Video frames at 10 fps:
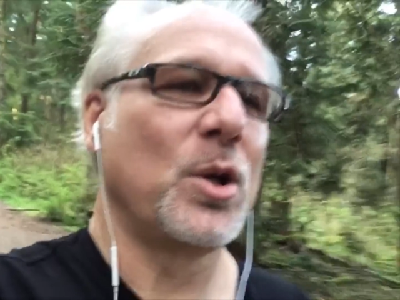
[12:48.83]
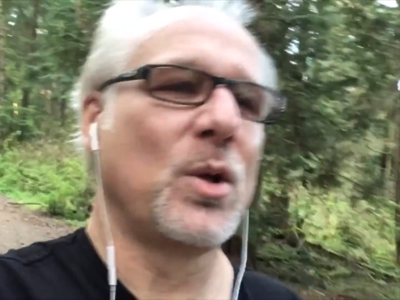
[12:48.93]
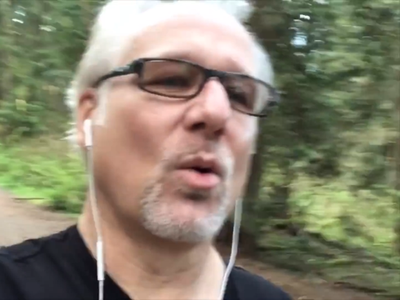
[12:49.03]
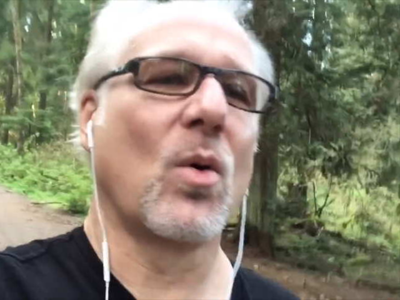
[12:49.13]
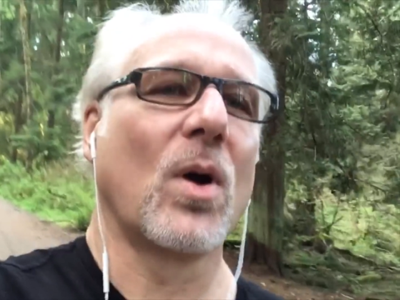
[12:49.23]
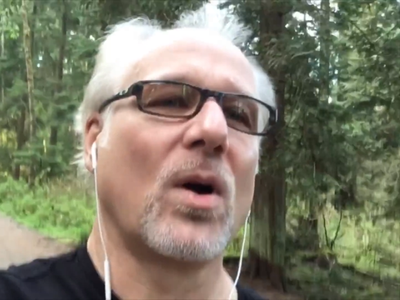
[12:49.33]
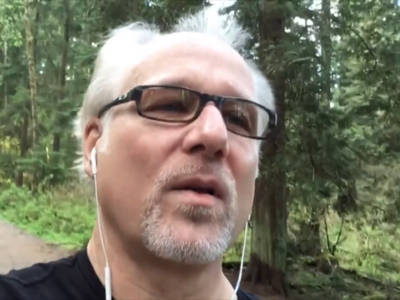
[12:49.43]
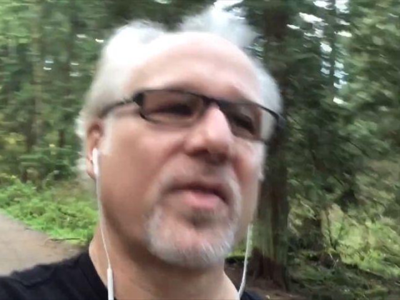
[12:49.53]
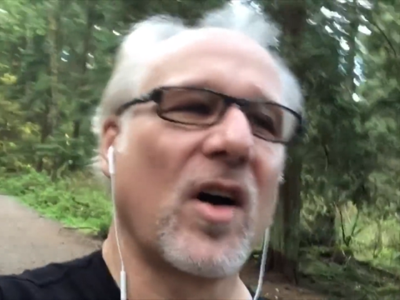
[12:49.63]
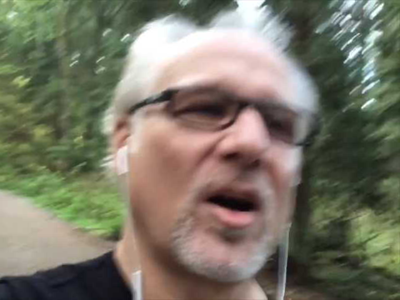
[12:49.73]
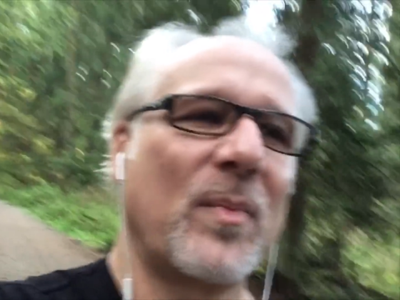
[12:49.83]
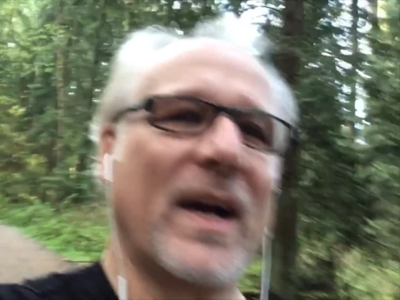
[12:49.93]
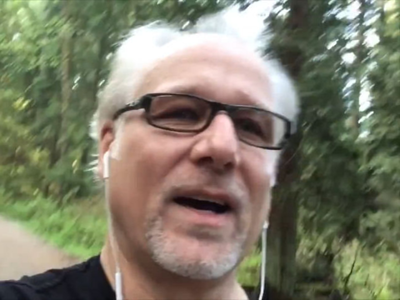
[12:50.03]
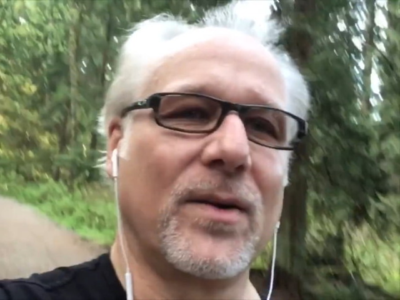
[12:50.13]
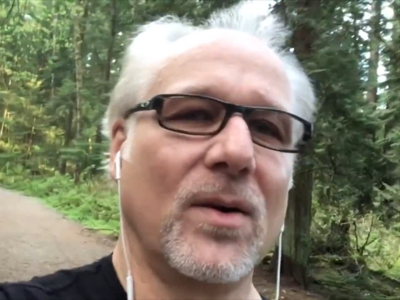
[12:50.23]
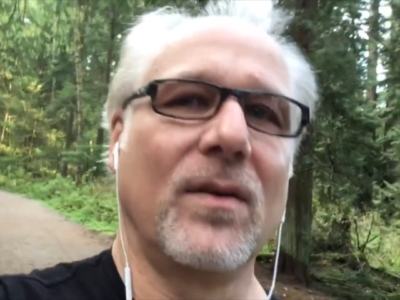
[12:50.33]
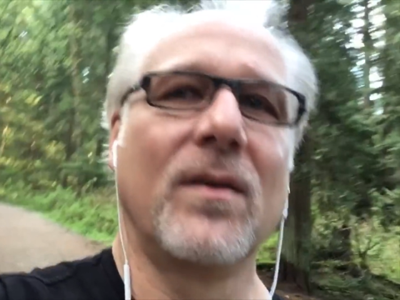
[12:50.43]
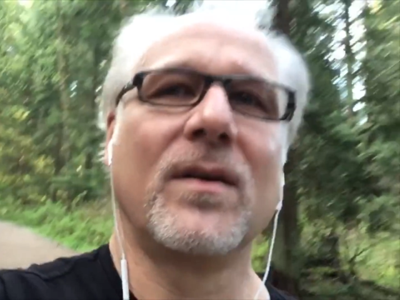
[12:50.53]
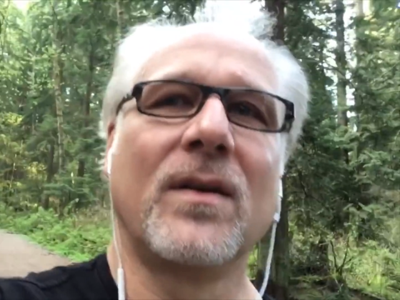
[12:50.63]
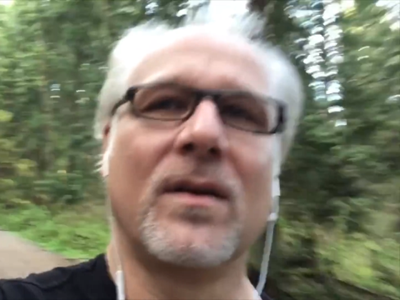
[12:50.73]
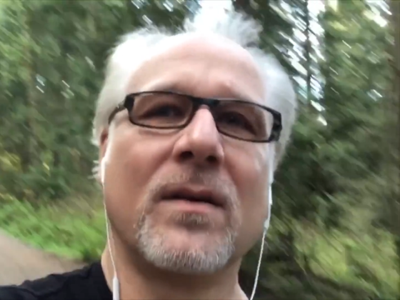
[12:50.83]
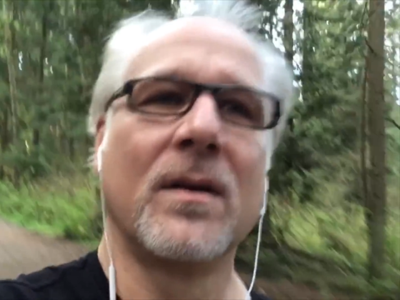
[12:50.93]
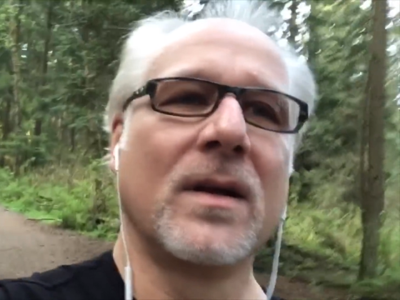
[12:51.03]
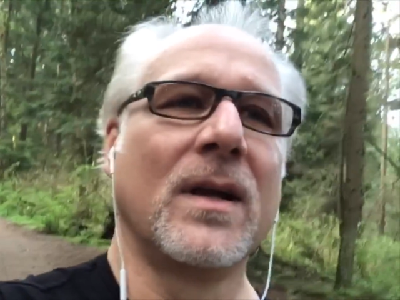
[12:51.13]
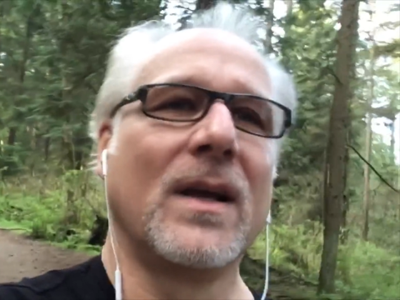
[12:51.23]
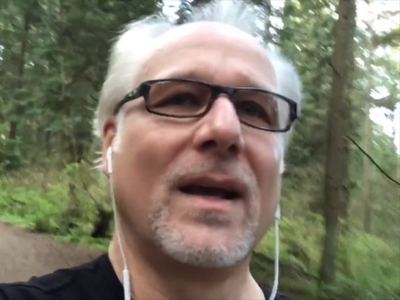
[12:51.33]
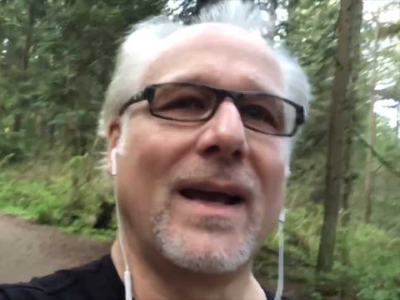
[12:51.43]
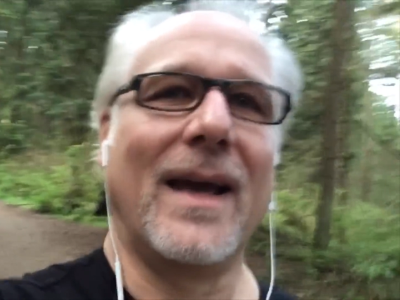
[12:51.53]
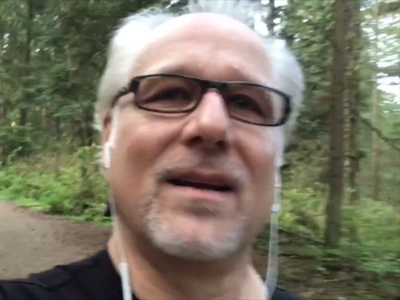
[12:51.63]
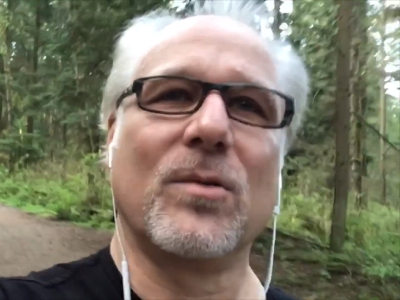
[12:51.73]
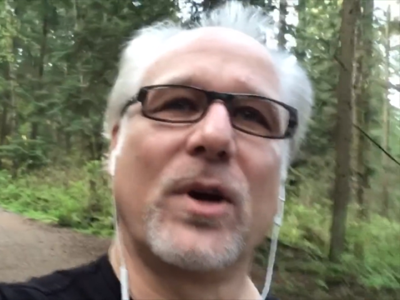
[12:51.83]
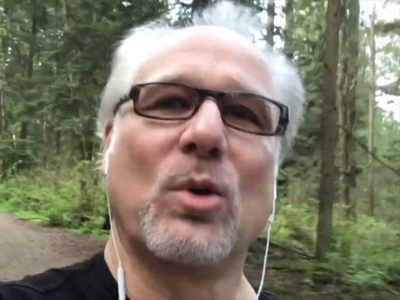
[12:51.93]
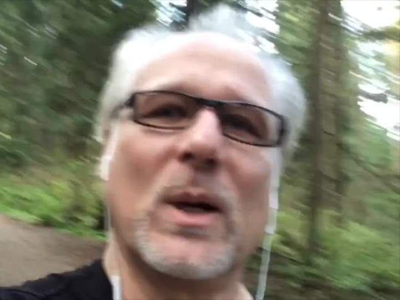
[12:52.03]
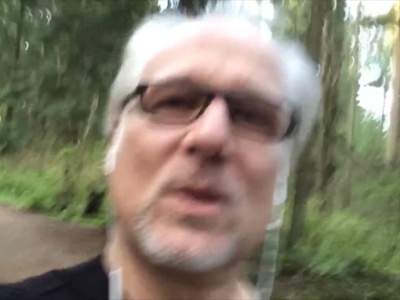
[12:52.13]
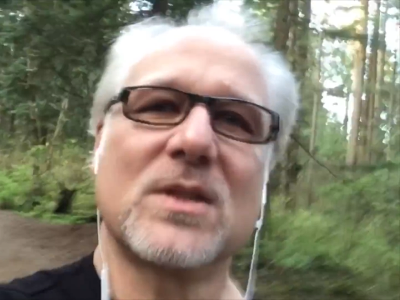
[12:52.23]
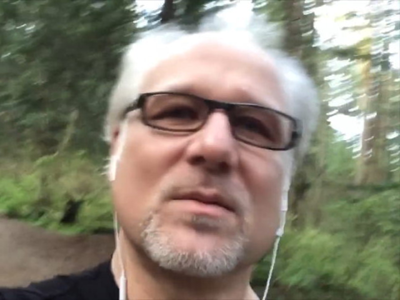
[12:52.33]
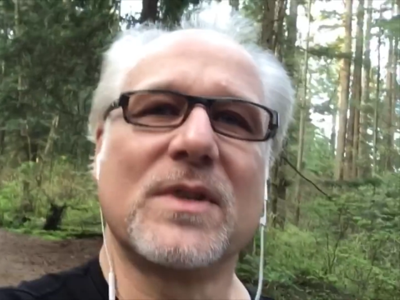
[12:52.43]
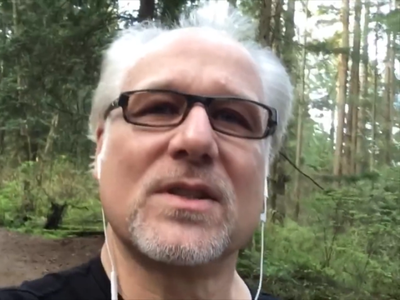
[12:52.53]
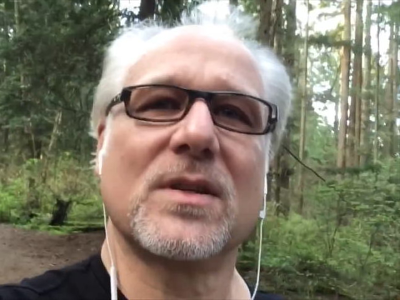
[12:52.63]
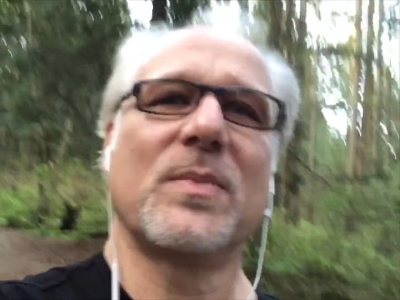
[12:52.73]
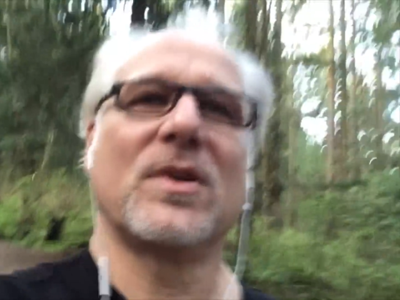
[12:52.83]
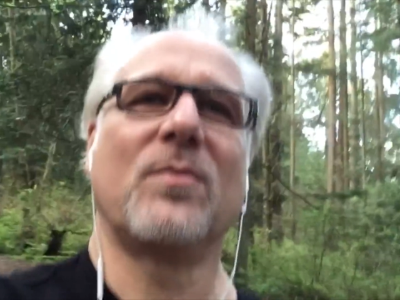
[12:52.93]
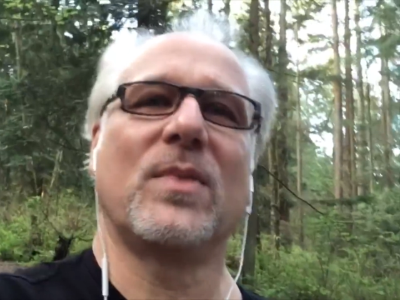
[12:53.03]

your thought pattern, and it requires some discipline,